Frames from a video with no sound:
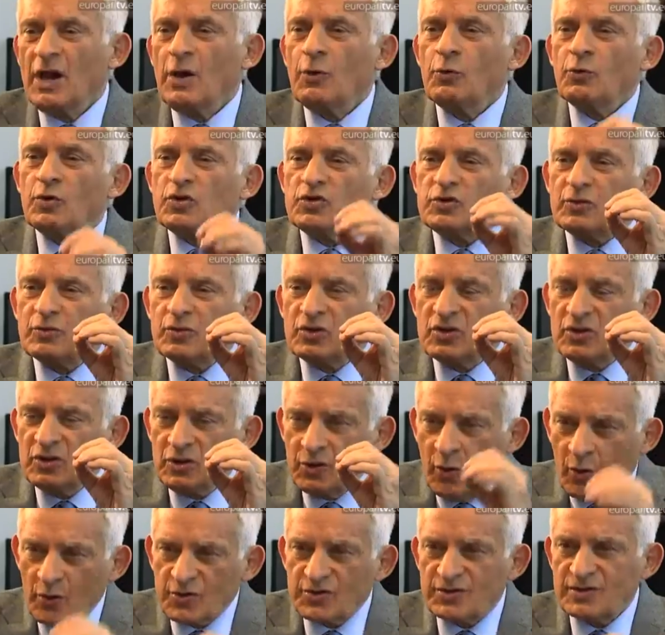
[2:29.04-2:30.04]
We should
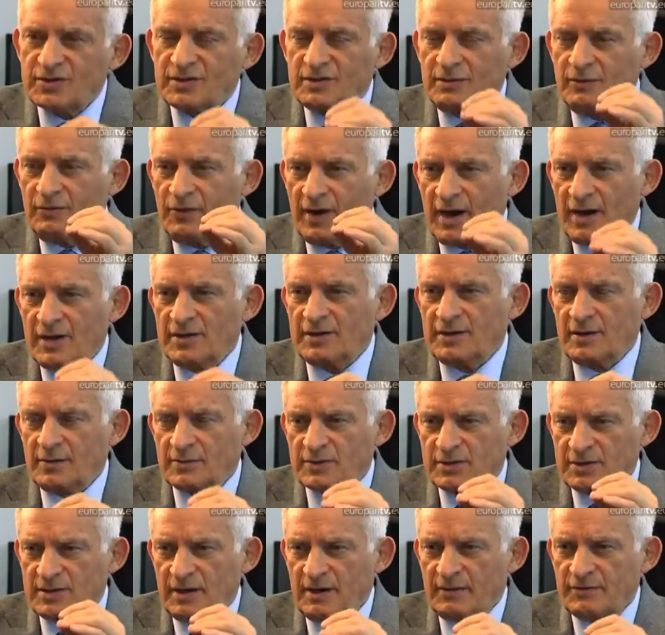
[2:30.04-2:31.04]
not divide
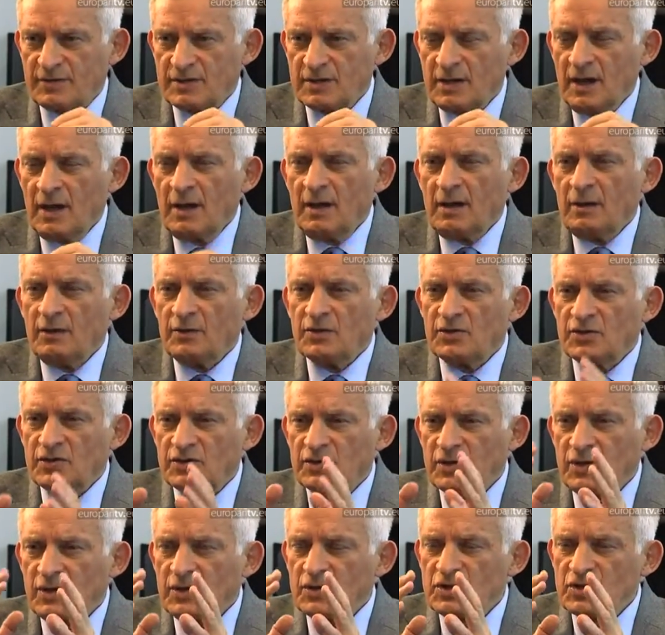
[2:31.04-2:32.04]
ourselves
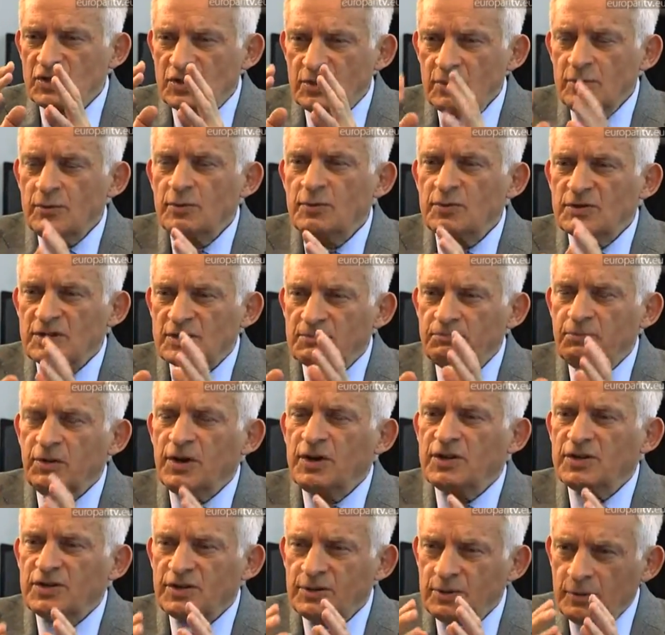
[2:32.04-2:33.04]
on
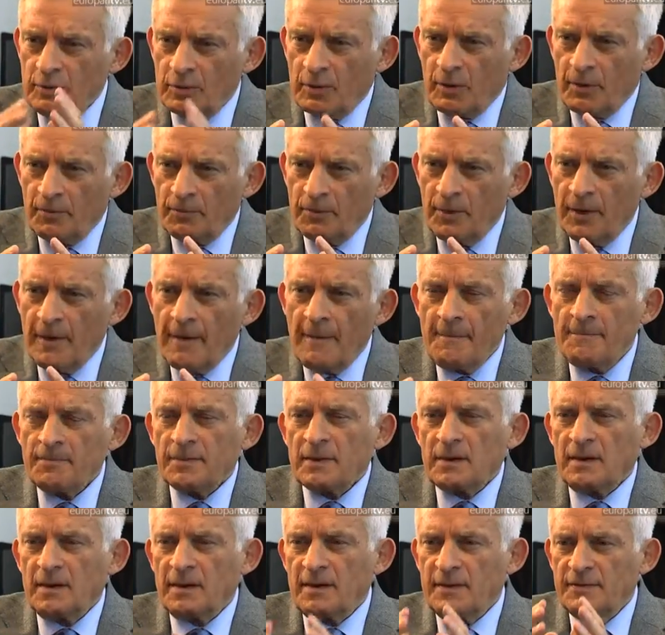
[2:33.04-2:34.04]
two-speed Europe.
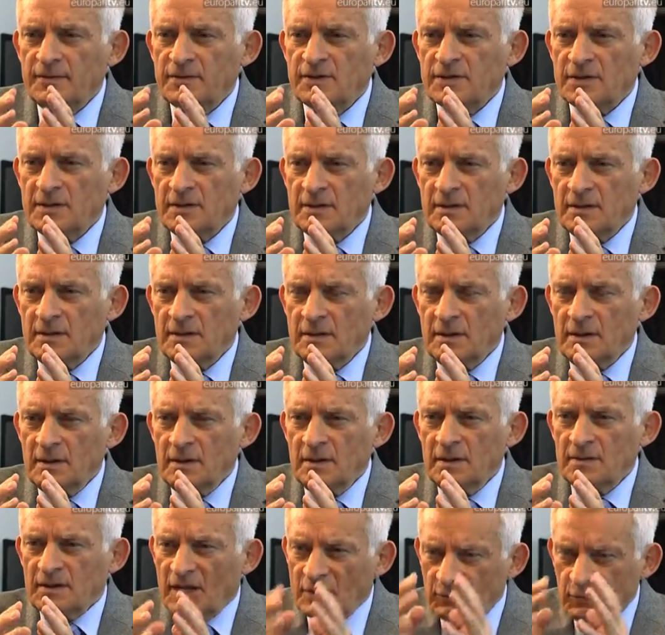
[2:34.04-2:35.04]
And
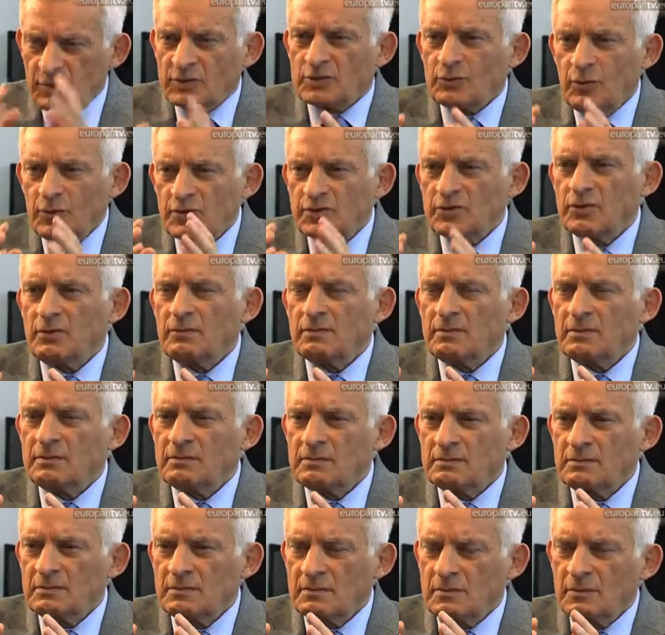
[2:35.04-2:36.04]
that was also
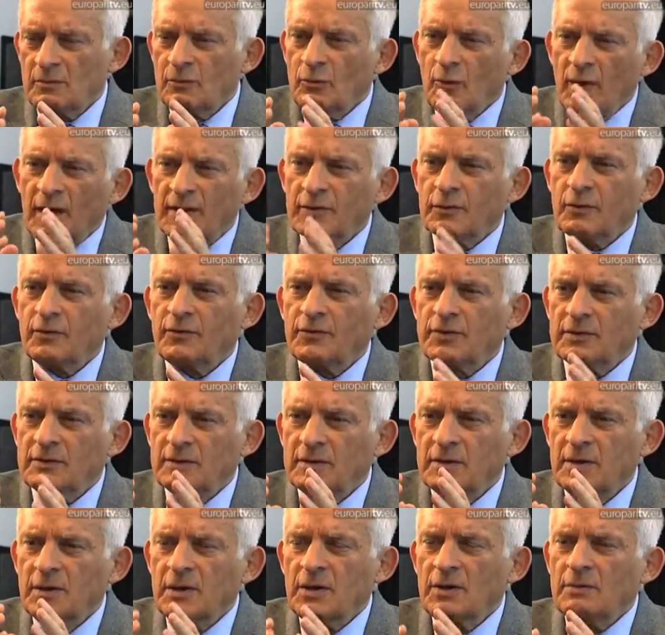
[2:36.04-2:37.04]
one of the
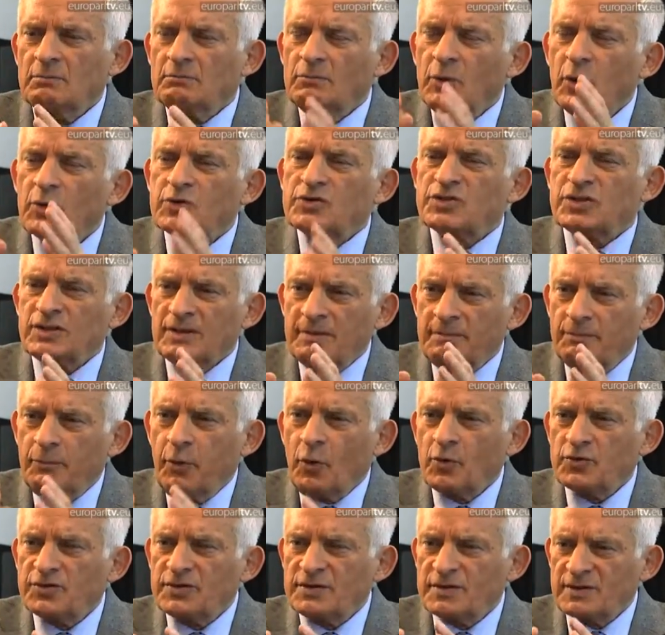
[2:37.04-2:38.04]
most
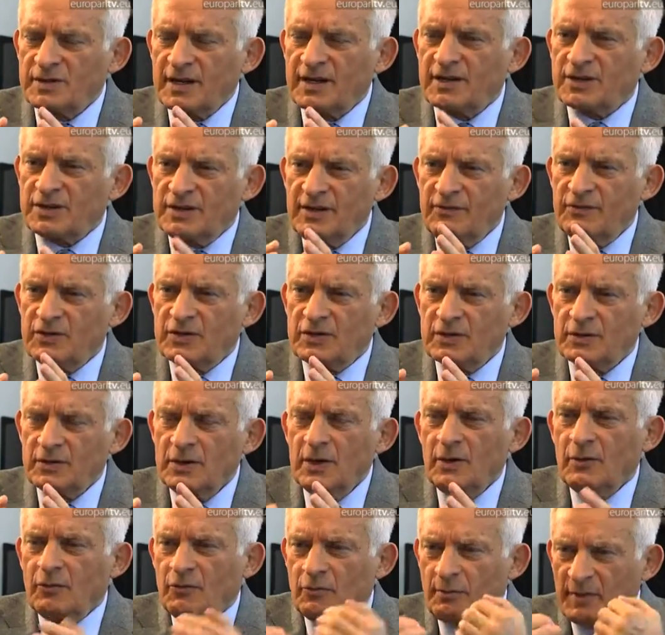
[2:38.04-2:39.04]
important activity
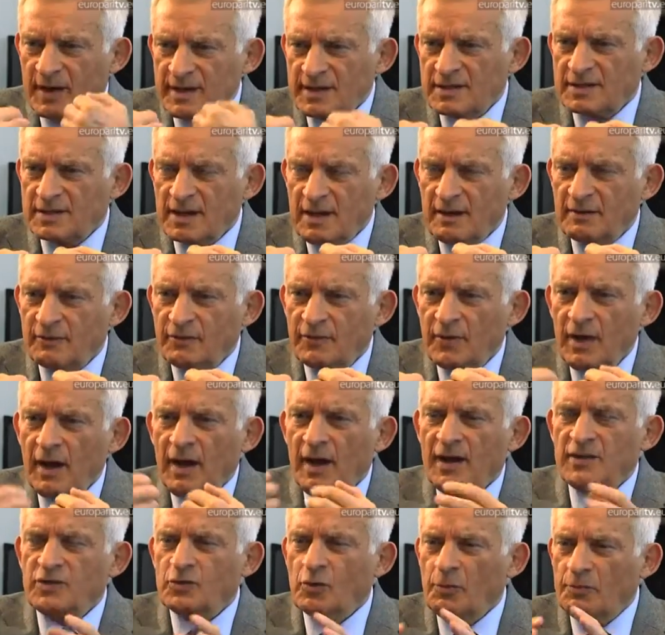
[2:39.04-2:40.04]
of myself
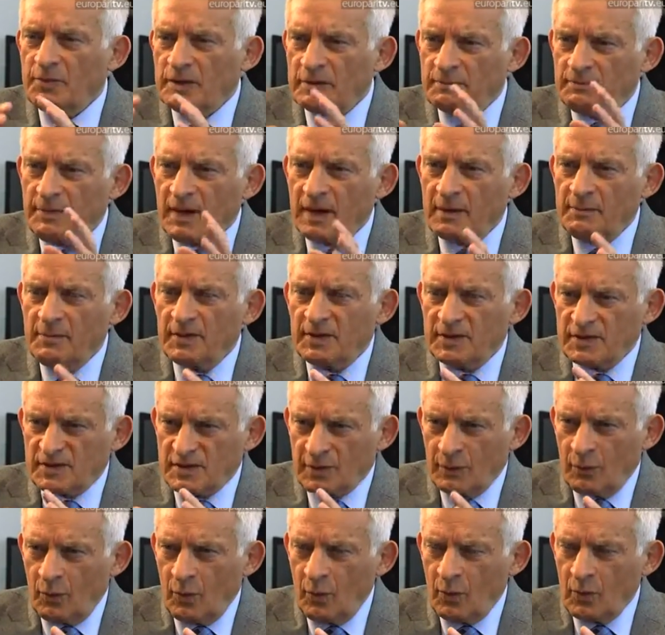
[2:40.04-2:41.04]
and the European Parliament as a
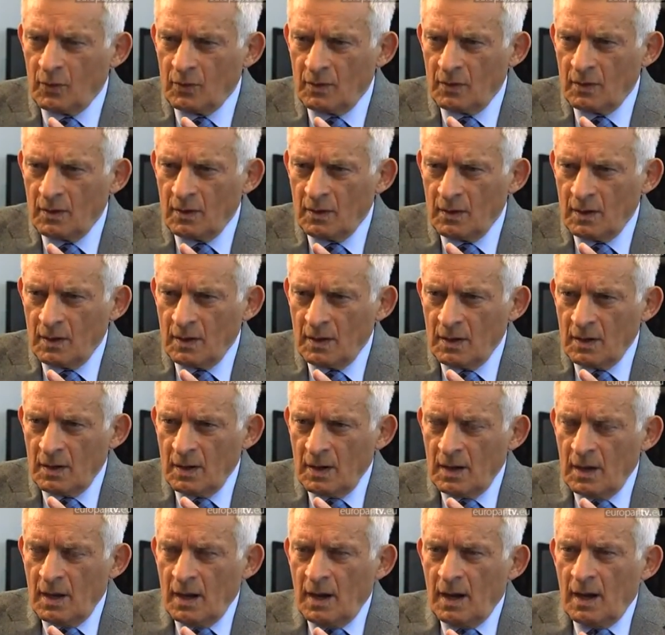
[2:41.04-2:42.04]
whole,
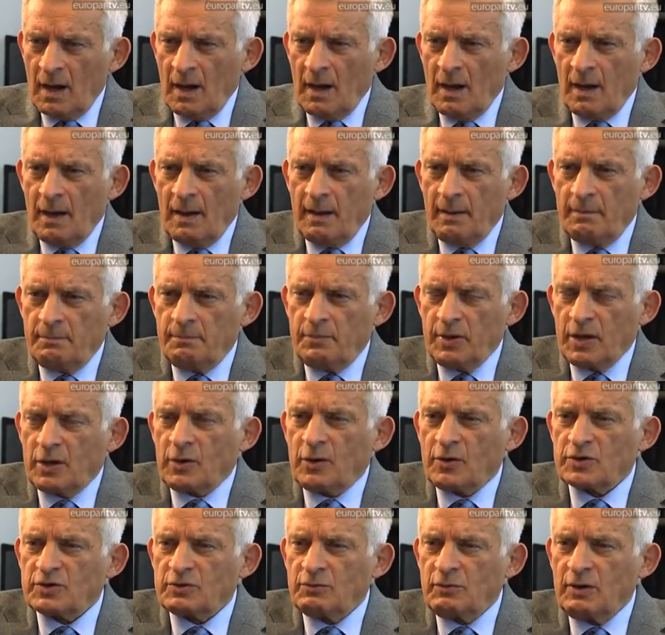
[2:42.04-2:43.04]

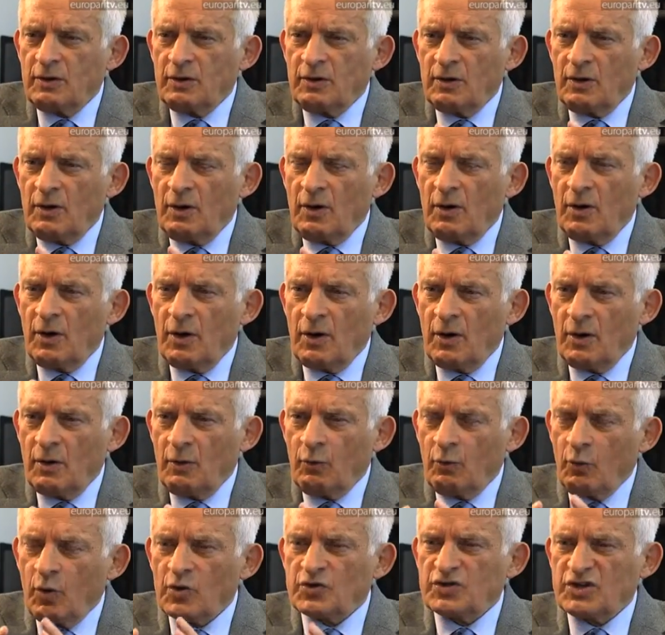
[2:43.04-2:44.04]
because we
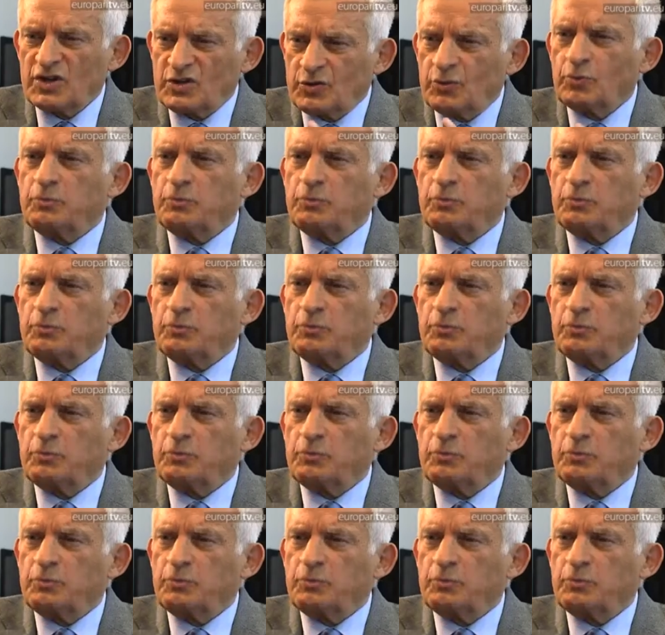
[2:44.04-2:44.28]
wanted to